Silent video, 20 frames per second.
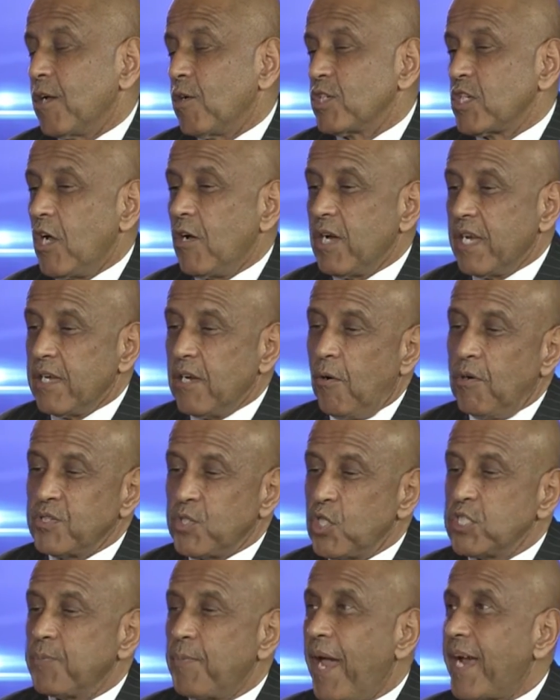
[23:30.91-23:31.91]
It goes all, it
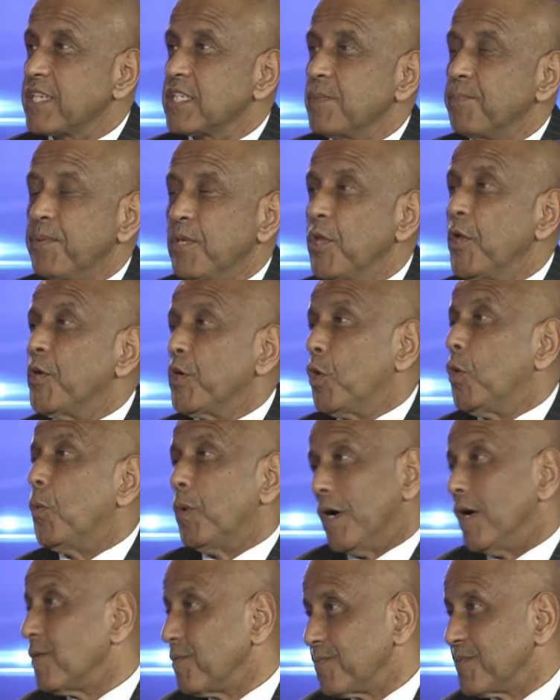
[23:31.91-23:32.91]
always goes back to political
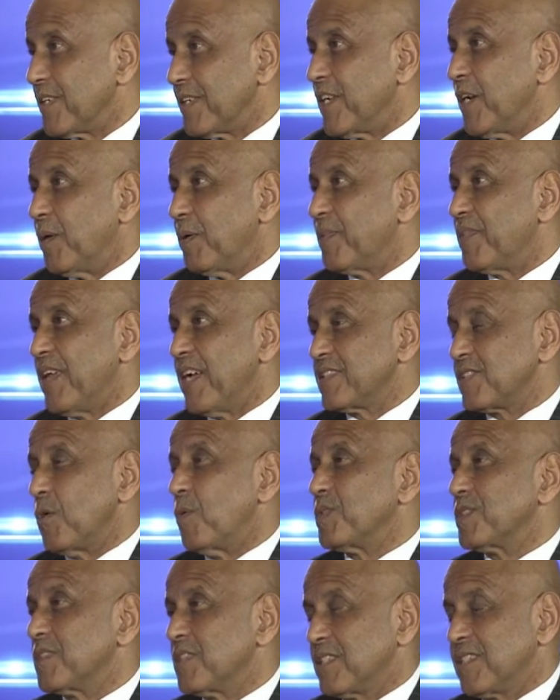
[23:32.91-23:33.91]
will. You know, that's
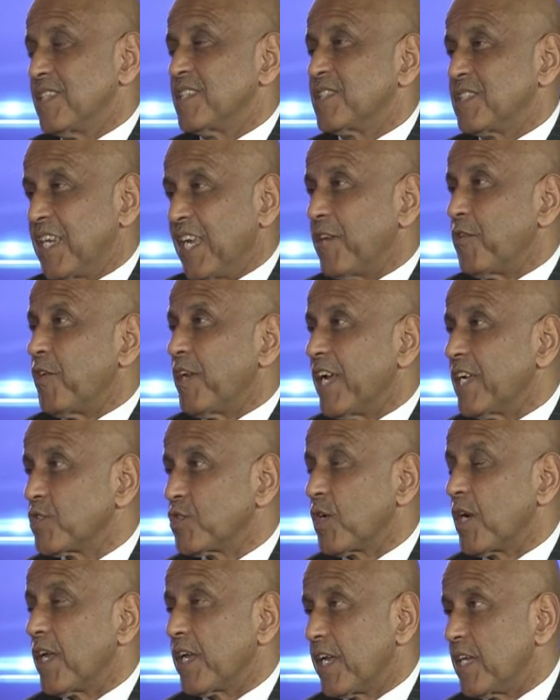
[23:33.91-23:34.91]
always the, the, standard
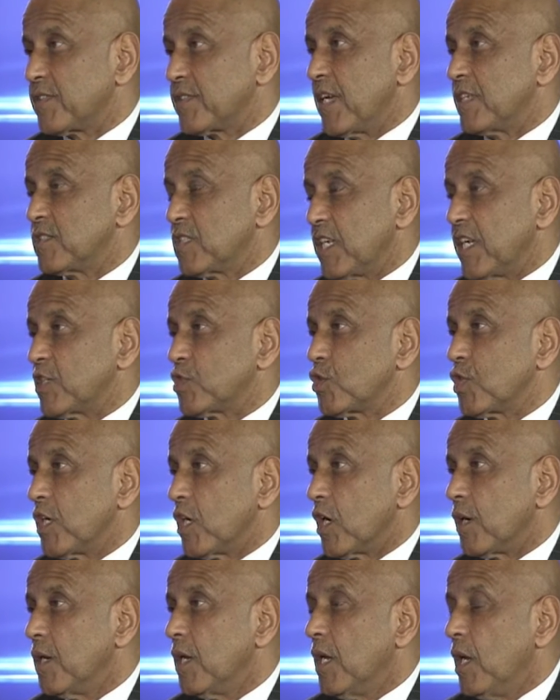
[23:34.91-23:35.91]
answer, and I guess that's the answer
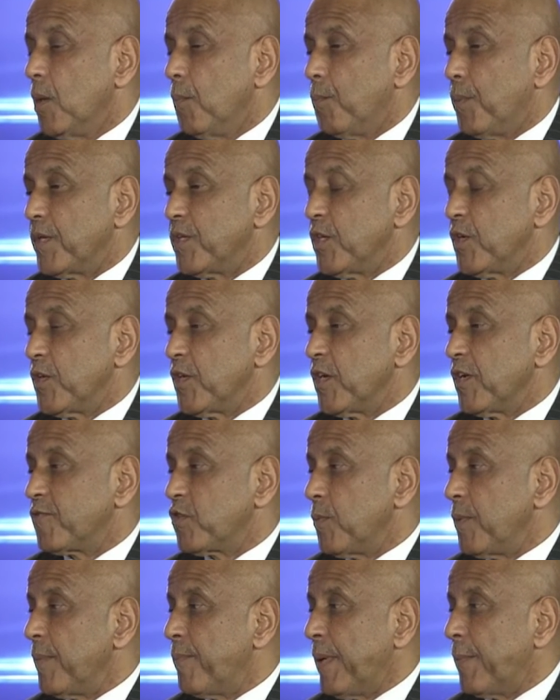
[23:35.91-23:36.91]
here. But you know, you
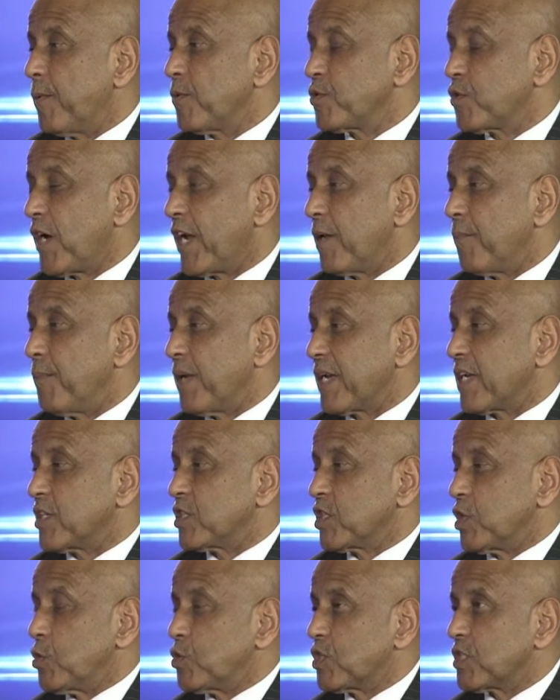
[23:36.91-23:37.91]
have too many people trying to make
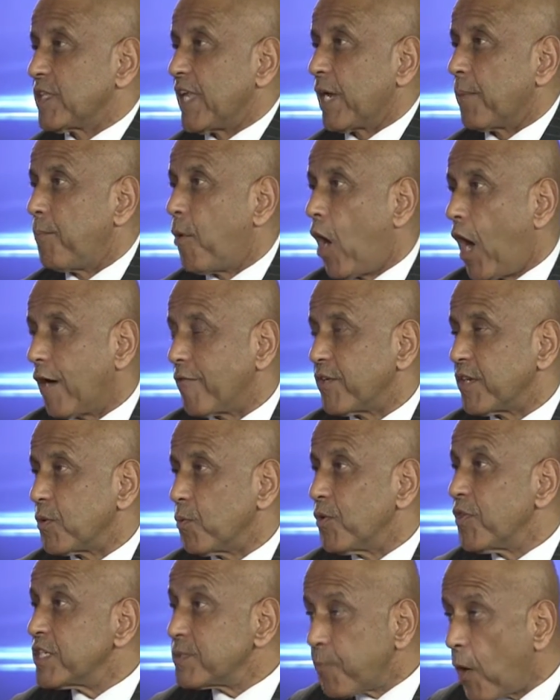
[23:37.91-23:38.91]
excuses like
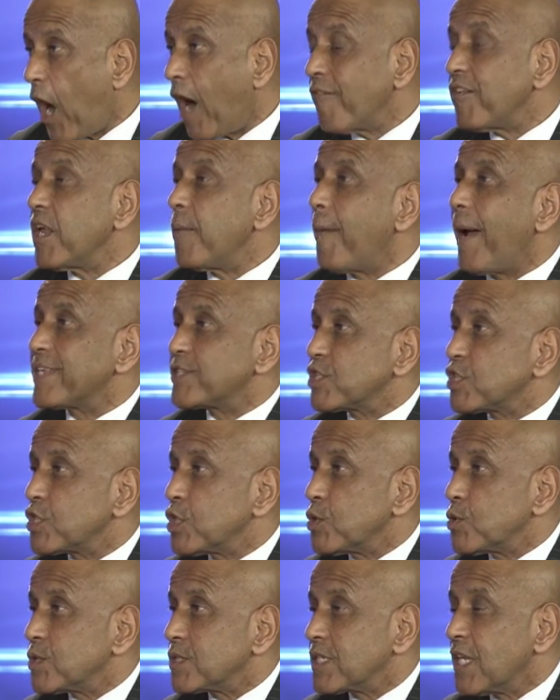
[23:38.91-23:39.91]
poverty. Well, there's poverty in
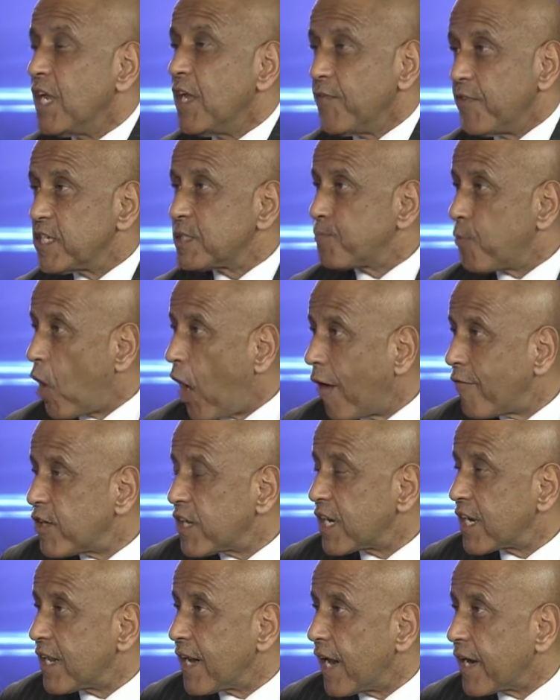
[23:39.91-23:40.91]
Massachusetts. There's
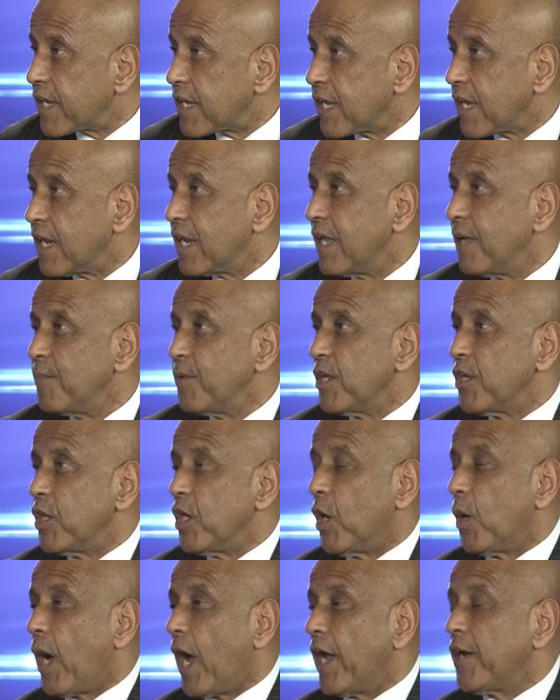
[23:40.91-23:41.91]
poverty in Connecticut.
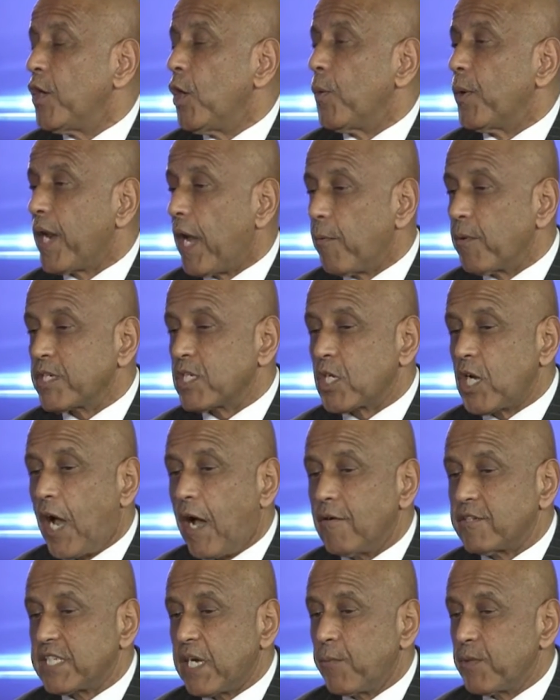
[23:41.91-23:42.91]
You know, I know when I went to
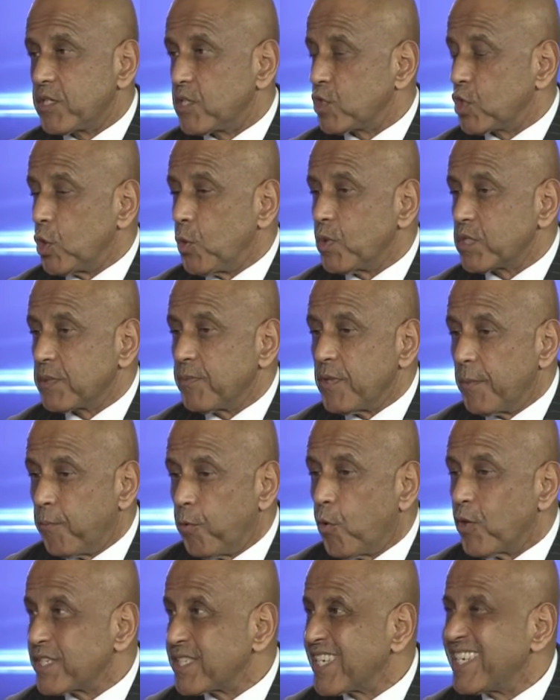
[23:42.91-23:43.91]
college, I went to school with some of
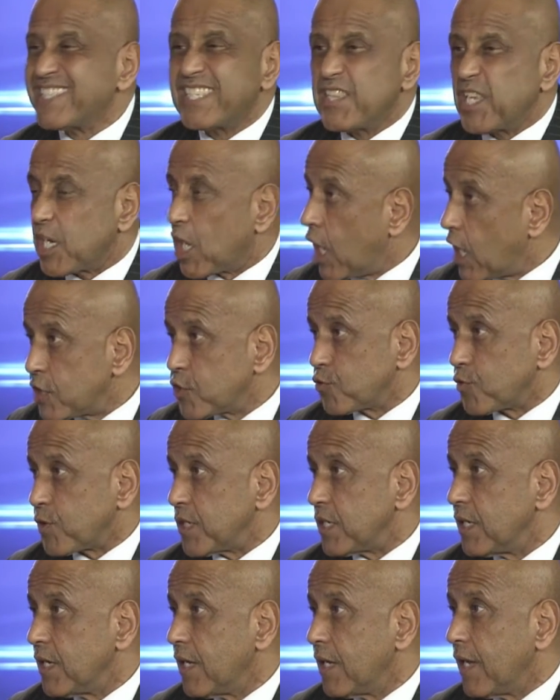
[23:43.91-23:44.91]
the poorest kids in the
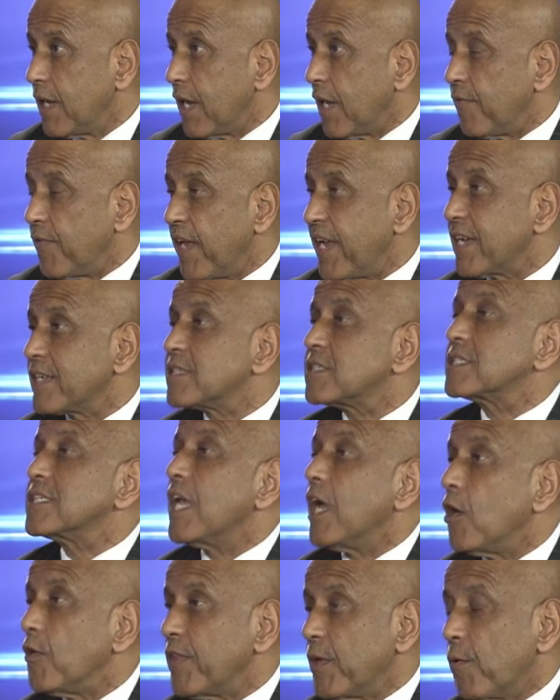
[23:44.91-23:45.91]
country, and they
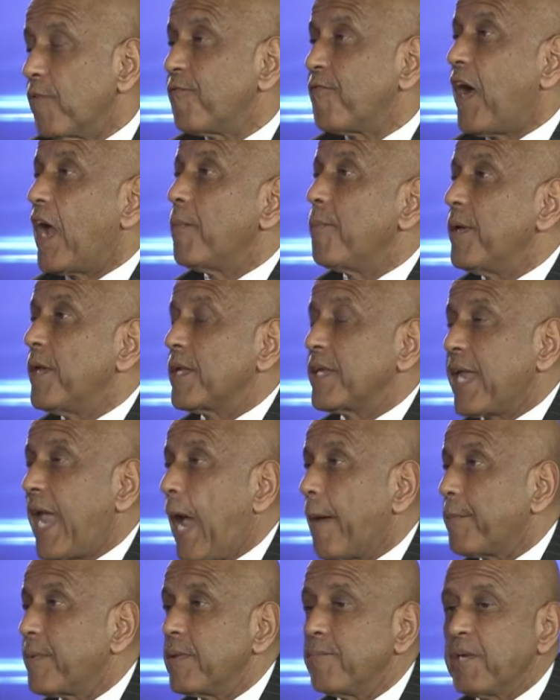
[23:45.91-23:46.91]
excelled. They were Phi Beta
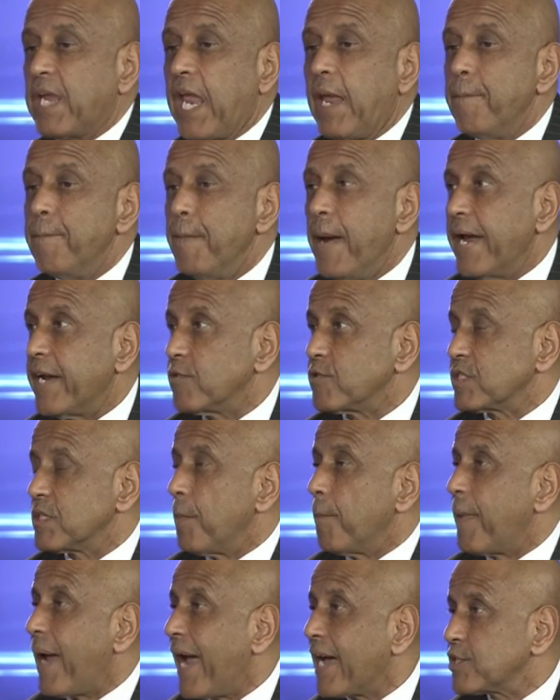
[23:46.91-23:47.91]
Kappa. They became mayors,
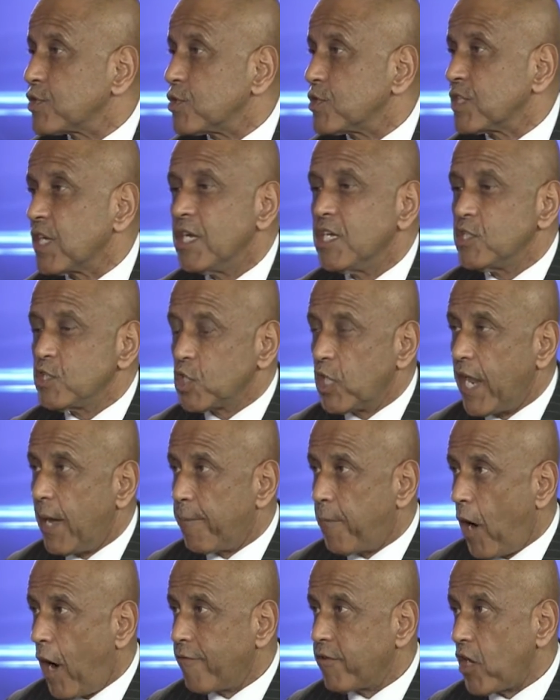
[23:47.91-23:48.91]
ambassadors. So
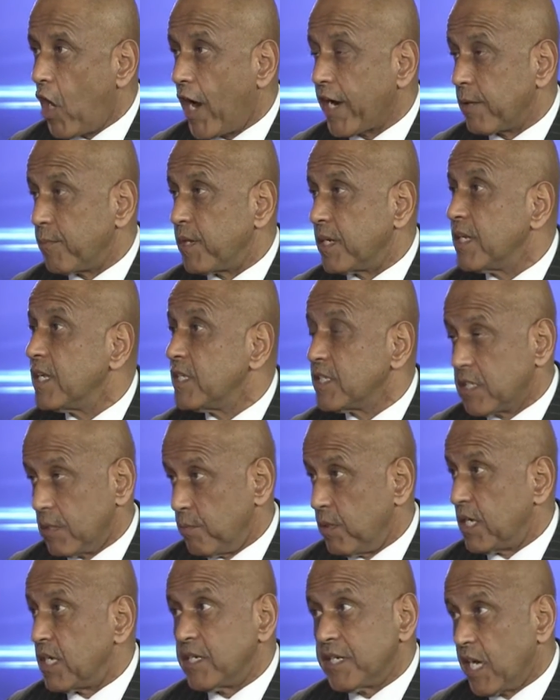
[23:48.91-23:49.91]
that poverty argument
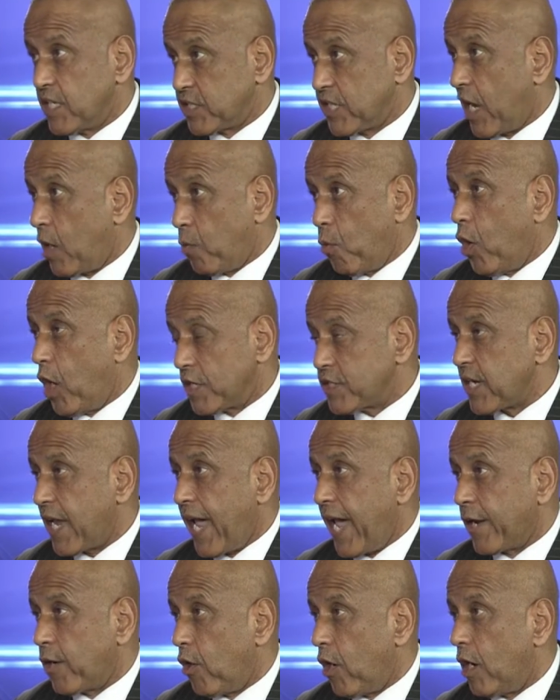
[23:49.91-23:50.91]
to me does not wash
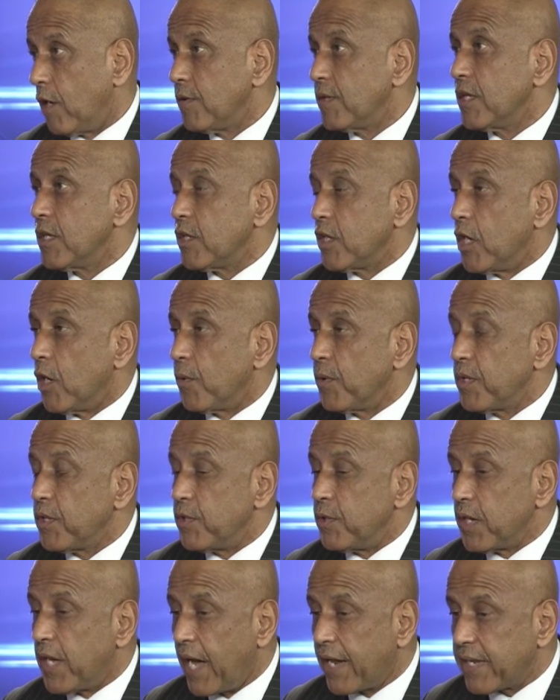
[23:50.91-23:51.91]
at all you know,
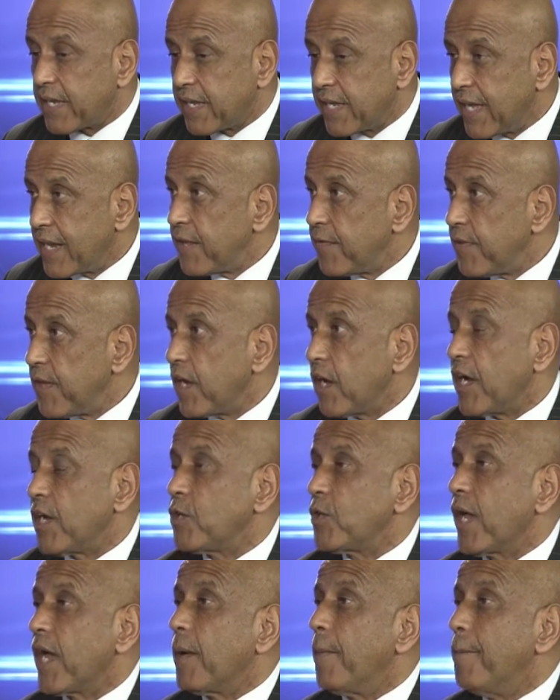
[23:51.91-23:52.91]
you got to get in there.
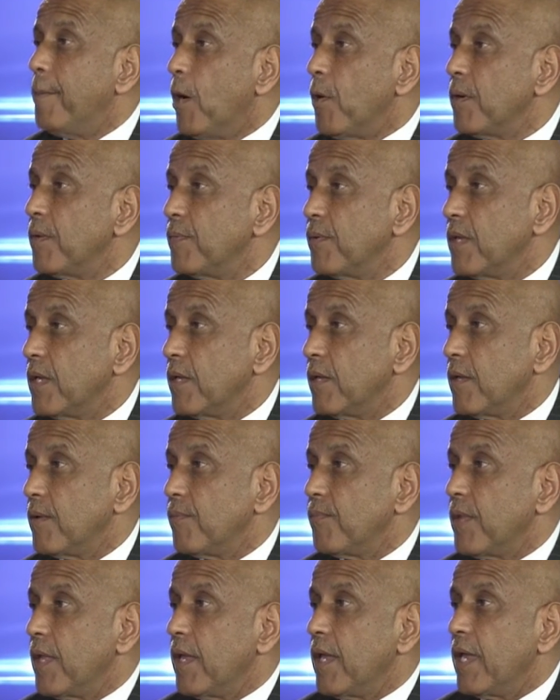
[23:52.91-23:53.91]
Rhode Island has extreme
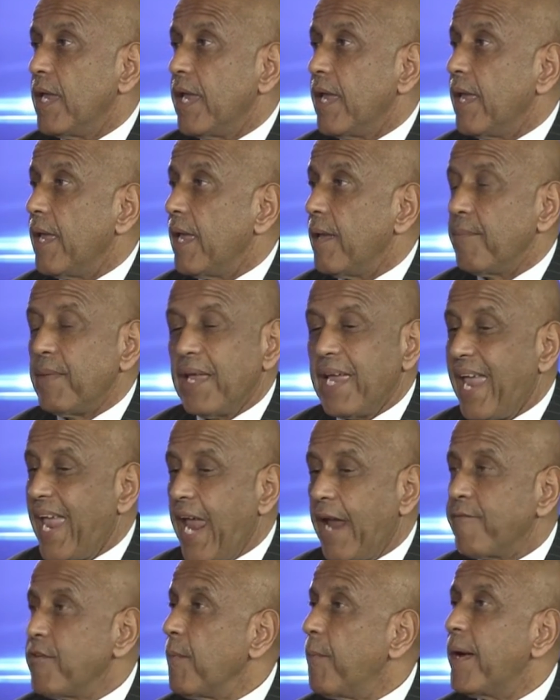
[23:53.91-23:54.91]
poverty as opposed
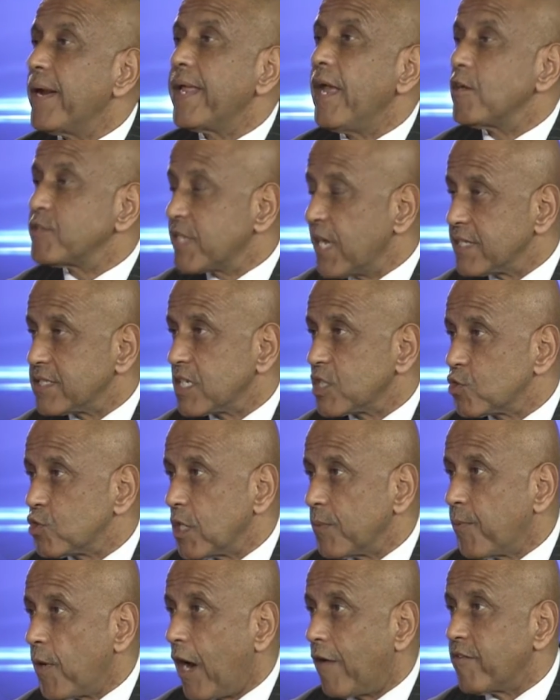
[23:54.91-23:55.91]
to everybody else has I
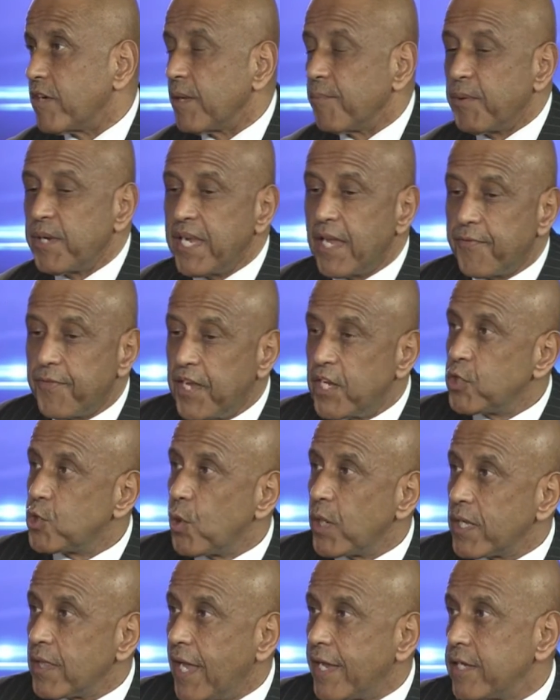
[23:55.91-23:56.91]
extreme mean, poverty, but yet they're
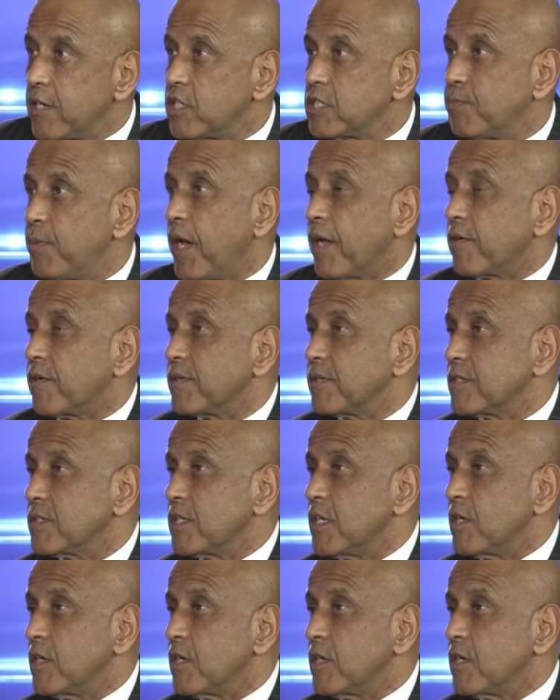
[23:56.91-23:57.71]
doing like years better.